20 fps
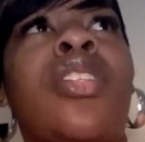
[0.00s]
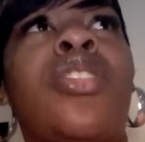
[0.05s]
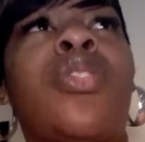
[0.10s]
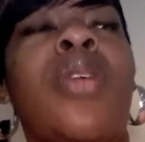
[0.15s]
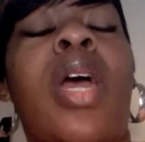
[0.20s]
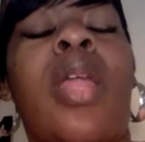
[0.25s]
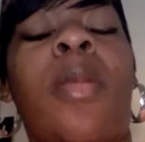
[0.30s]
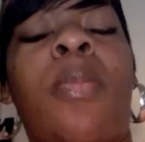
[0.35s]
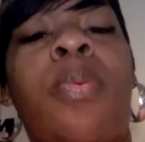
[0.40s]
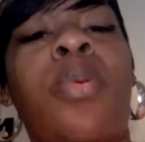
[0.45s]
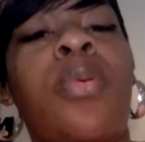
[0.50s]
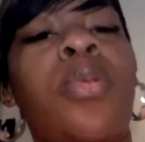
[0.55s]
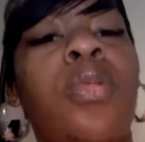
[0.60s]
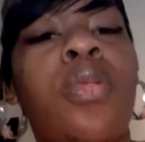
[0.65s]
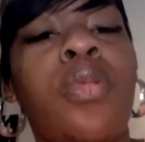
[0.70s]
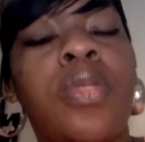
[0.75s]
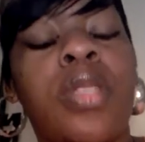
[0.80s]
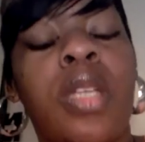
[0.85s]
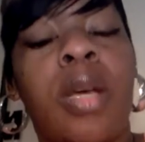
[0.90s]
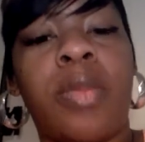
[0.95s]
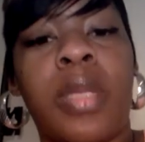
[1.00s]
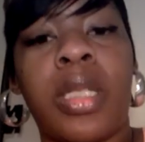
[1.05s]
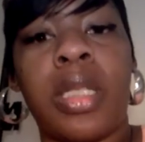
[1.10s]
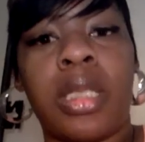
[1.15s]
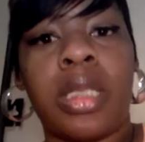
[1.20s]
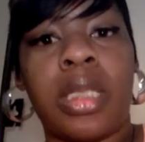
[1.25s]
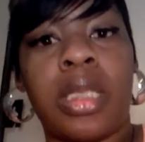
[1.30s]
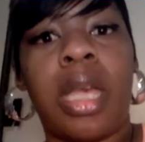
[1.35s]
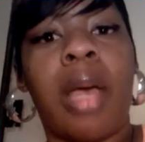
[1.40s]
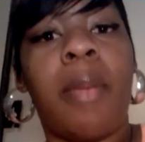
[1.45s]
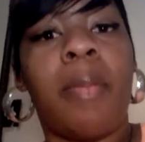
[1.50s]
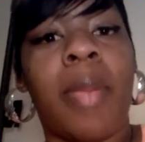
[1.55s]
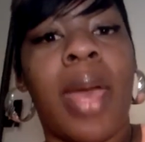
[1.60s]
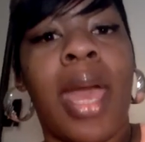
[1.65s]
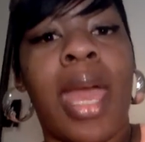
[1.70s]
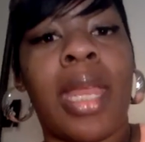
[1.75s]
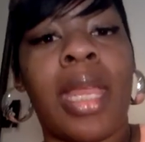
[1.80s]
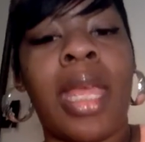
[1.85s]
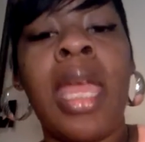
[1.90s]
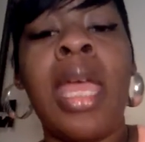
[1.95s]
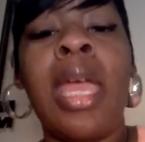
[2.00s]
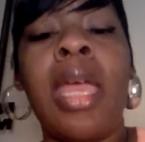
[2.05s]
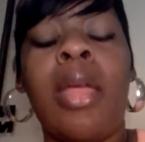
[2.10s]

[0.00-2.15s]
try to prove something to somebody,